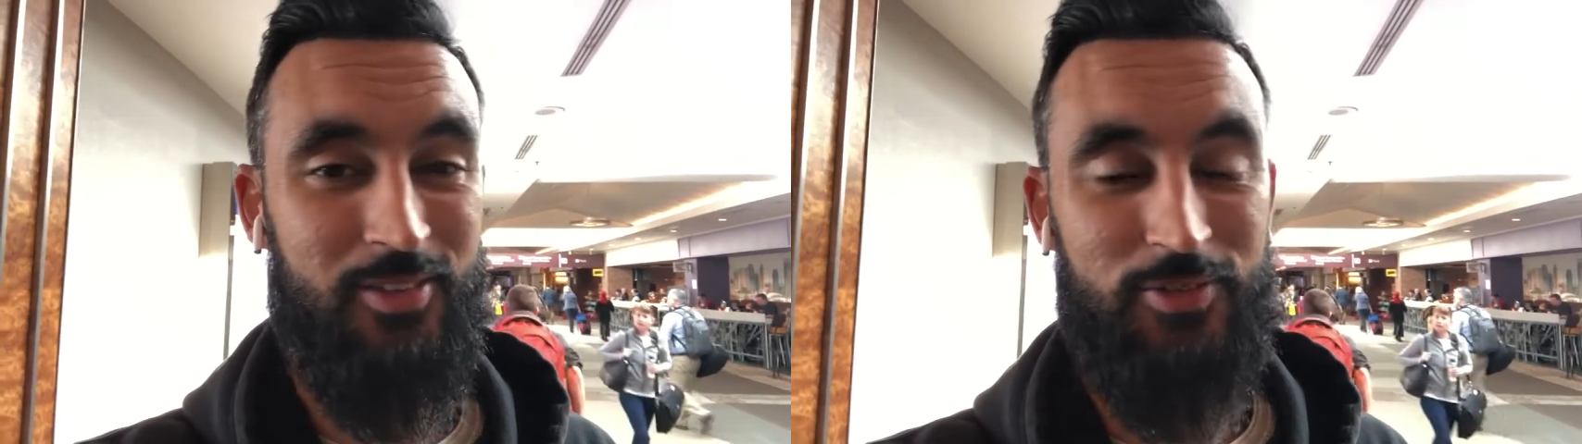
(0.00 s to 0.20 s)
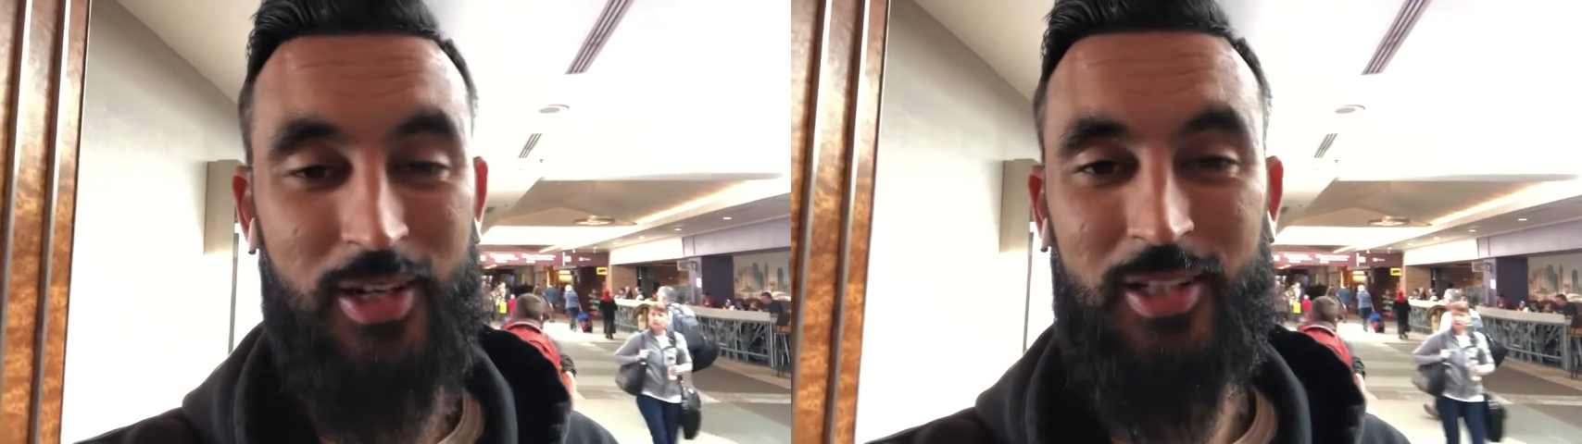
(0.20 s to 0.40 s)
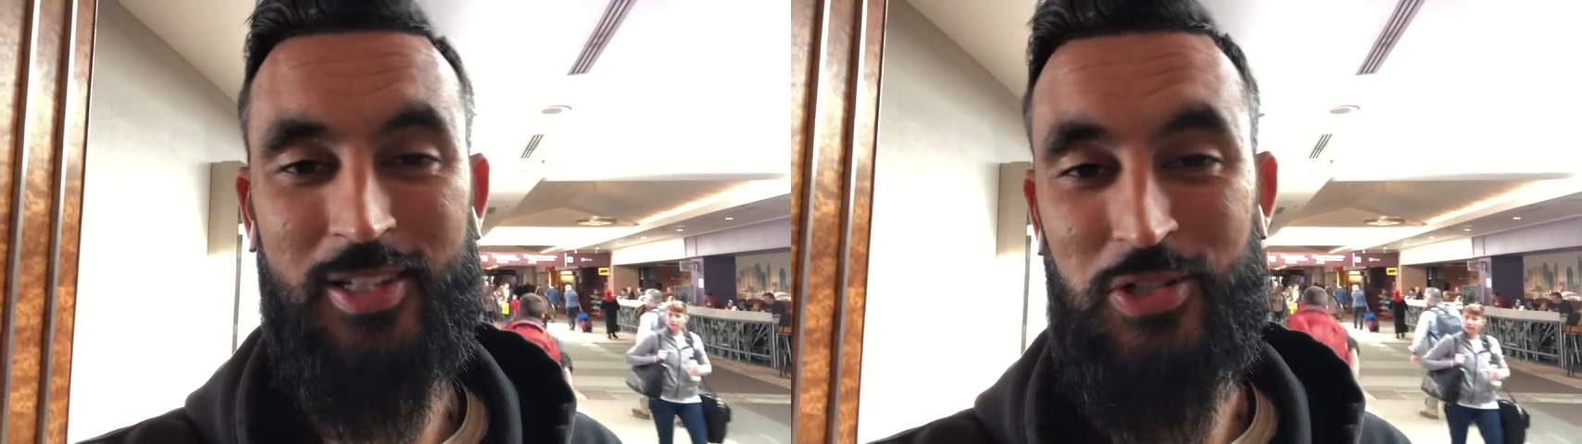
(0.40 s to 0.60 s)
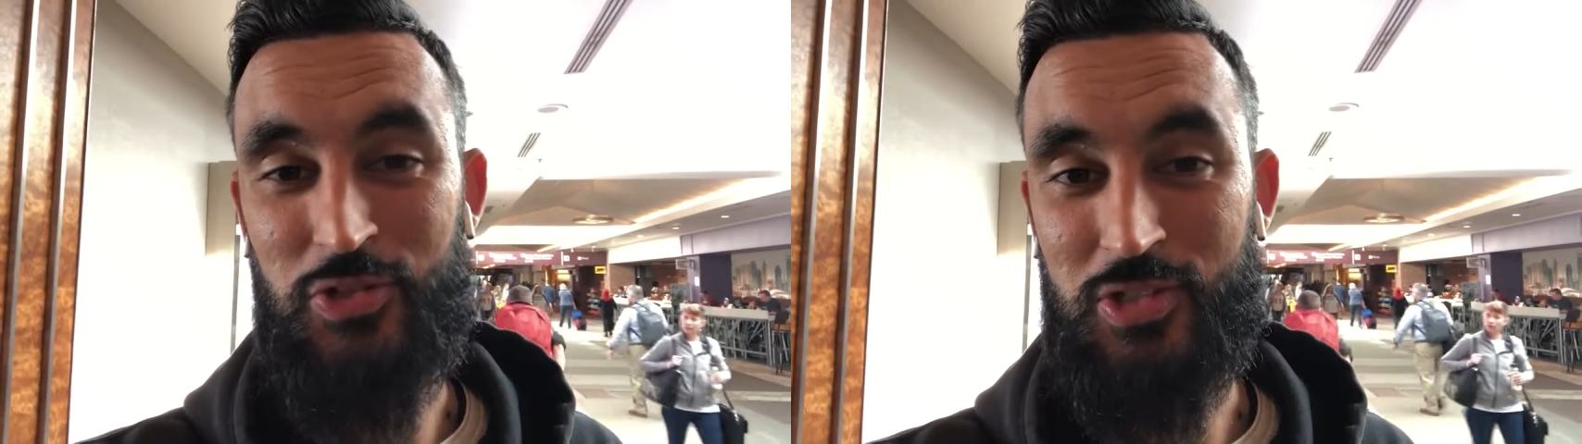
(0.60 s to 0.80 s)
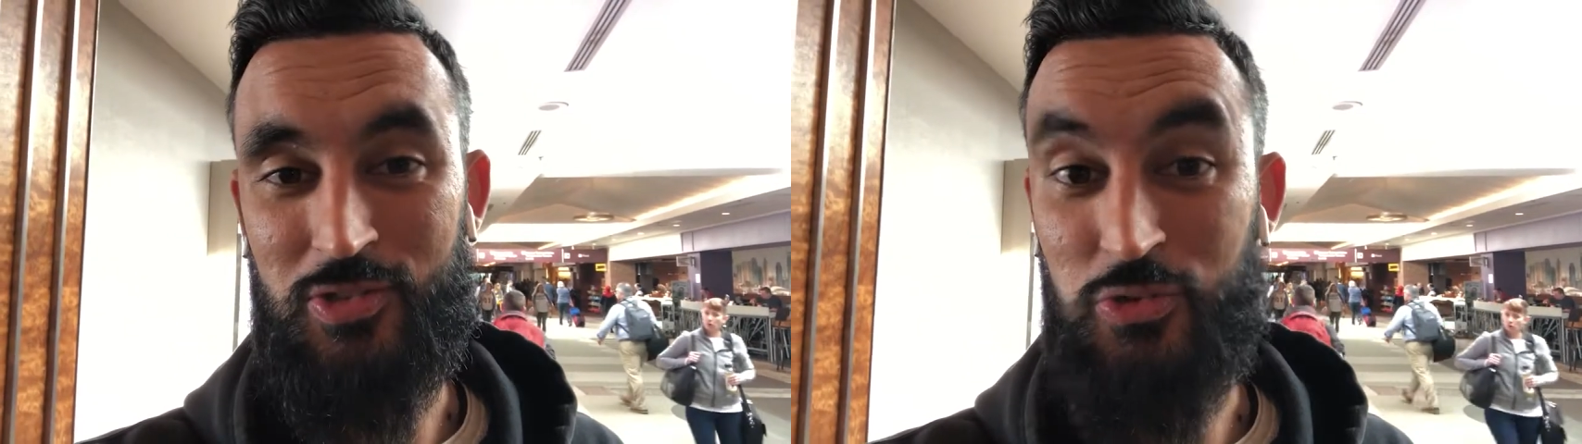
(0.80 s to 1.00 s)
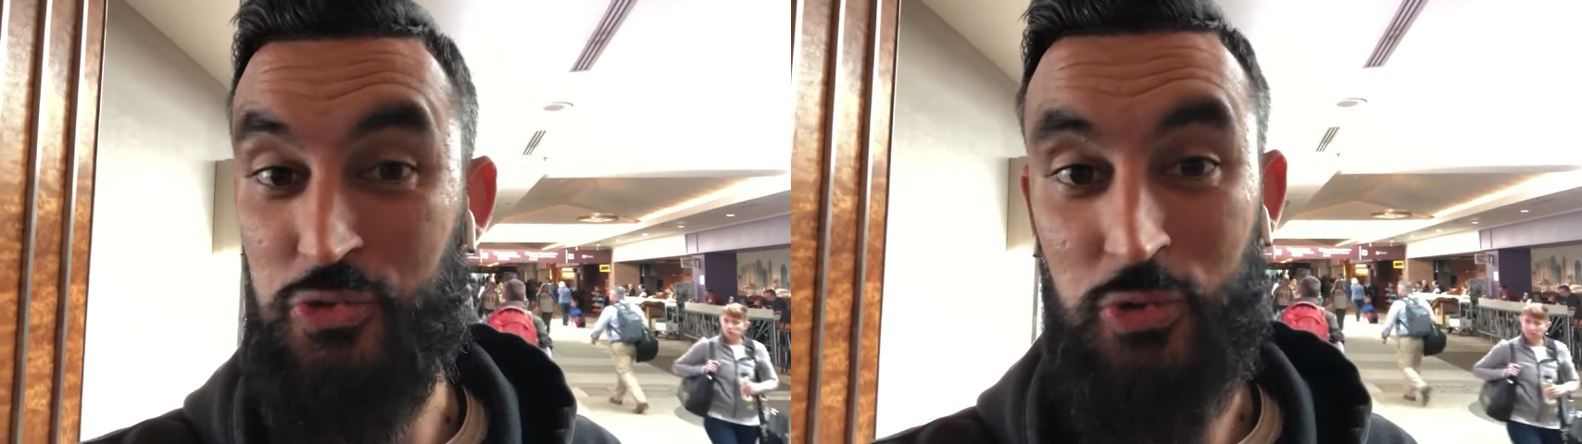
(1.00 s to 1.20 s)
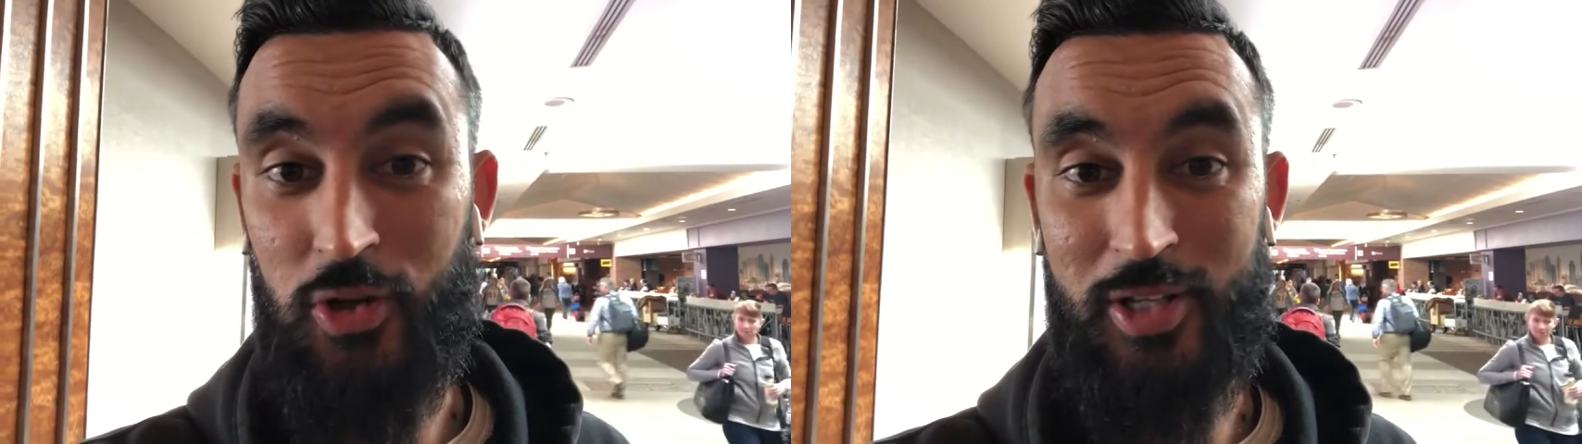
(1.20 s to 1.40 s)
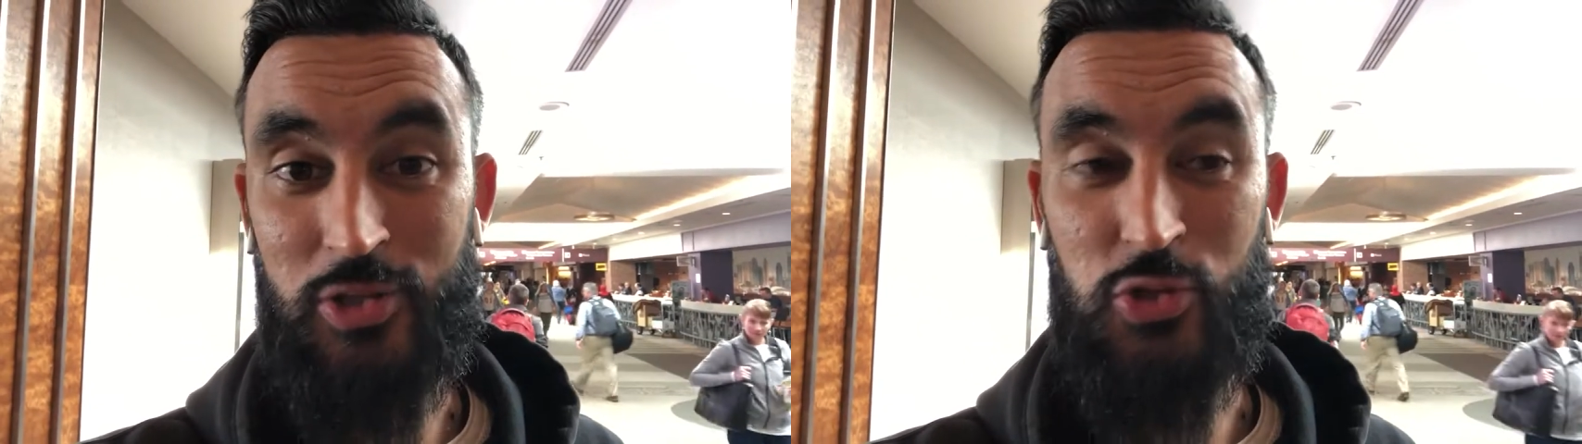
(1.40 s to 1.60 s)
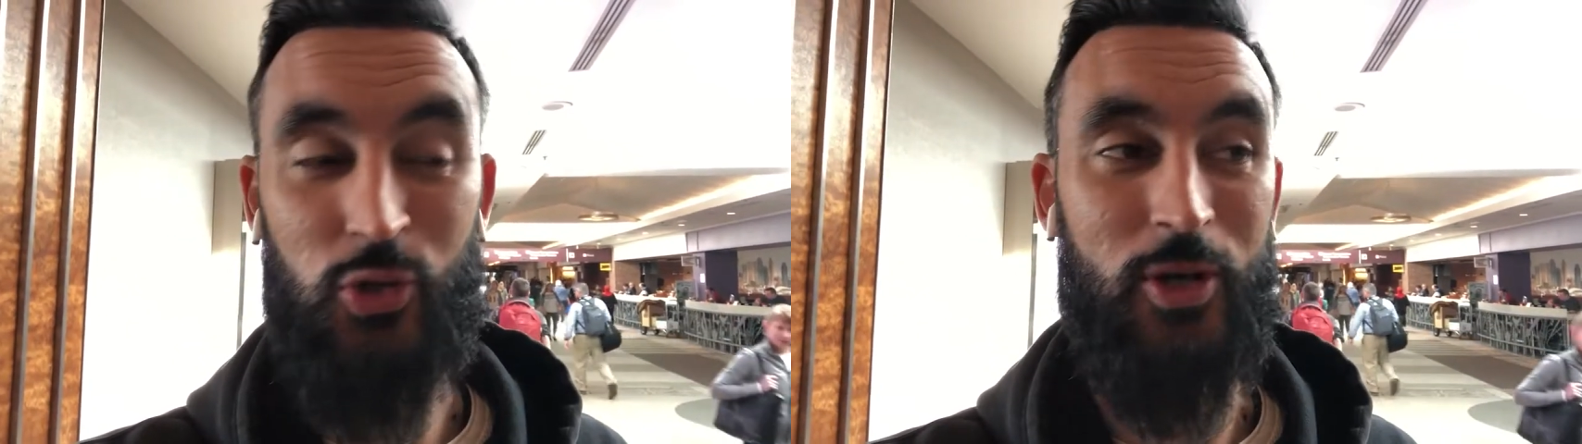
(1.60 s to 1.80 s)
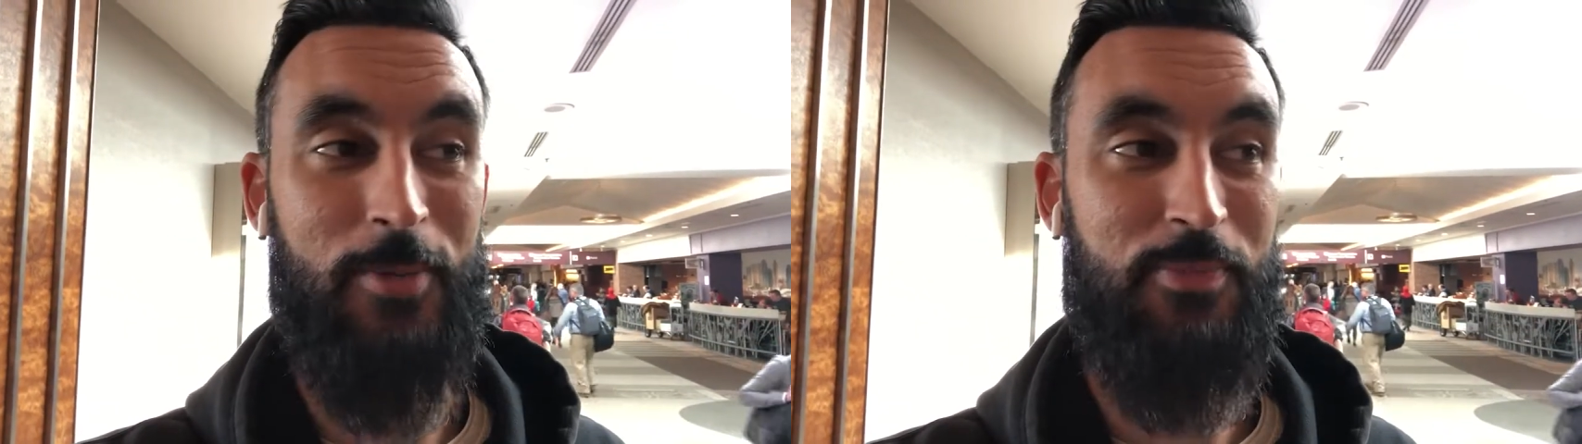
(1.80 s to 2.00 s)
frankly, you just do not
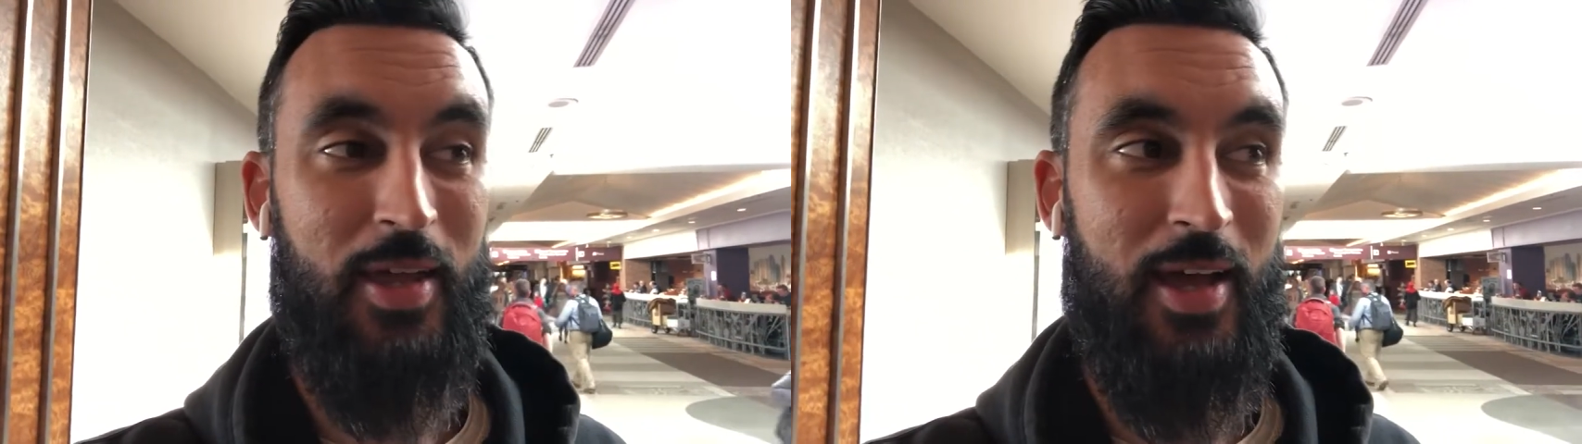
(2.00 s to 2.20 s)
enjoy.